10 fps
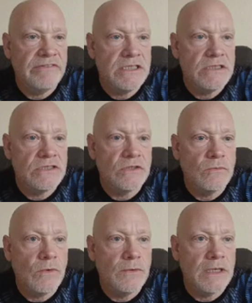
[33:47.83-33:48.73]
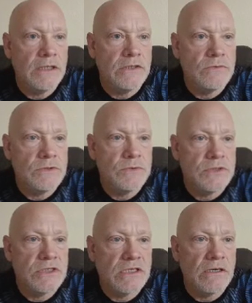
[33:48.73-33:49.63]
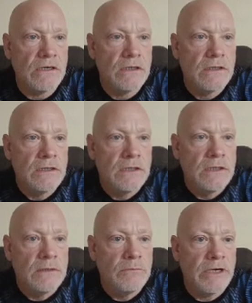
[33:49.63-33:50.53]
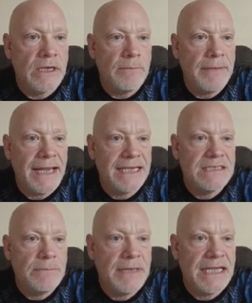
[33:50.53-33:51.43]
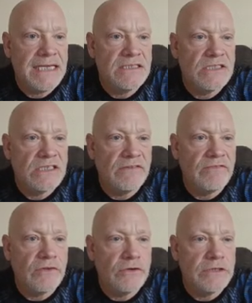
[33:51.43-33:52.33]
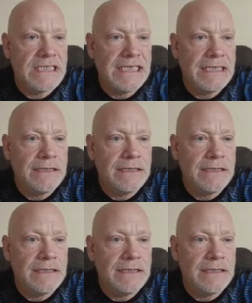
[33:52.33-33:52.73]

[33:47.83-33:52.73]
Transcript: So what we're going to do is we're just going to bring it back to base of 13.